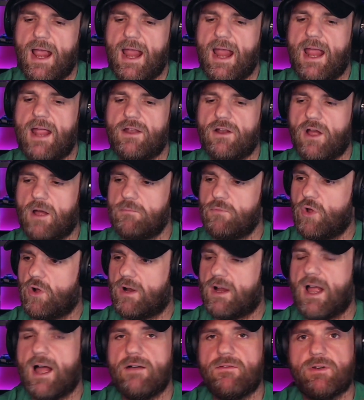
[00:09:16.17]
And I'm
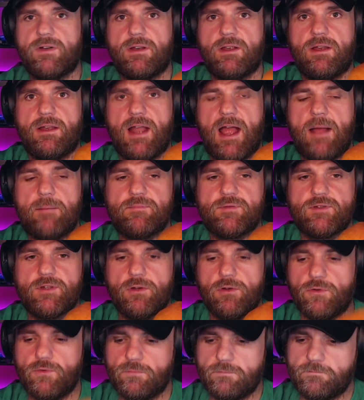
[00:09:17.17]
not covered in
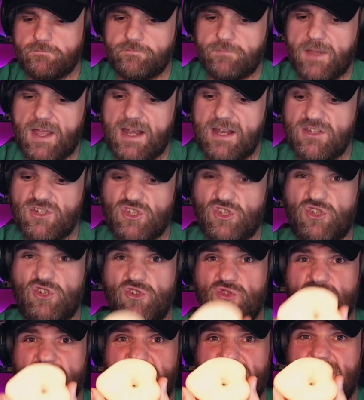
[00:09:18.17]
absolute... And it's
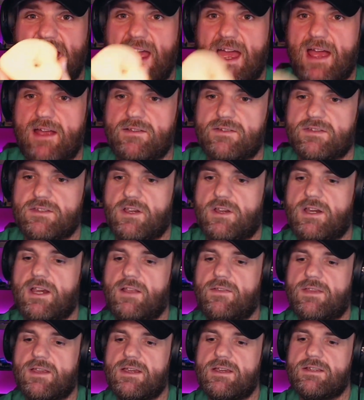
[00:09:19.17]
juicy as. So you can
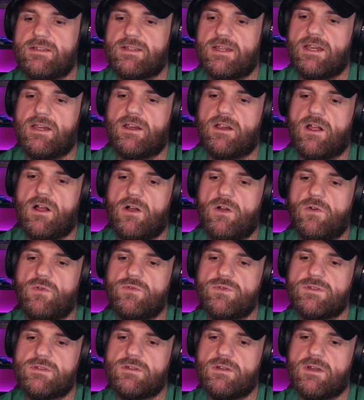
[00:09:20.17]
get these in
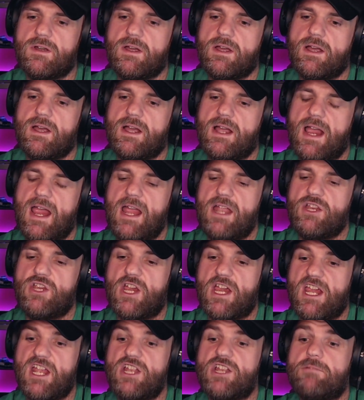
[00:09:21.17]
Coles and
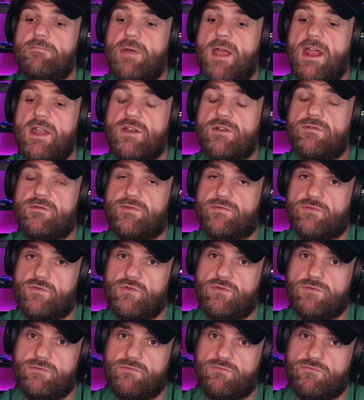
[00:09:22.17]
your independent
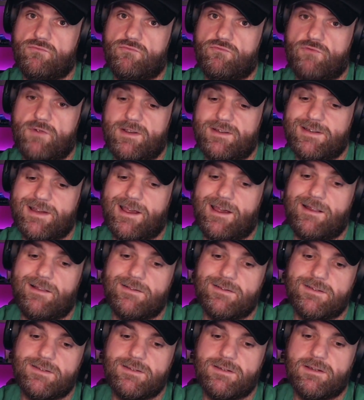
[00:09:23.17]
fruit
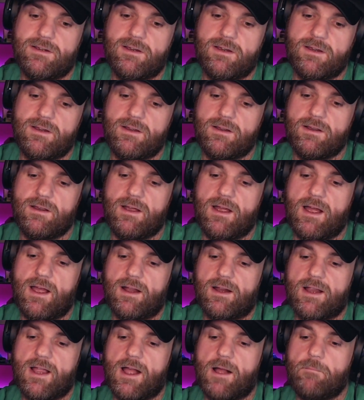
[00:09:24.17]
retailers
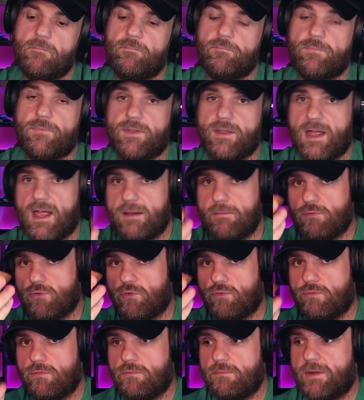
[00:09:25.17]
come
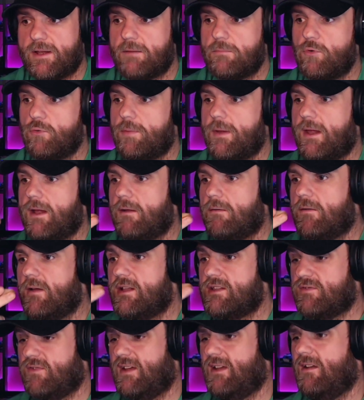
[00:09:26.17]
April. Peekaboo pear.
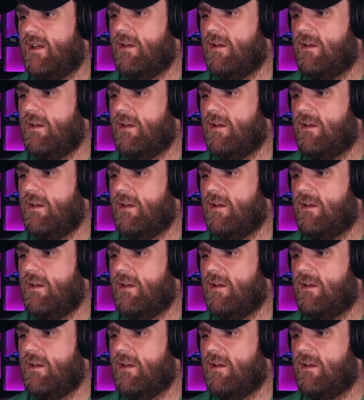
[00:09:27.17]
It's fan.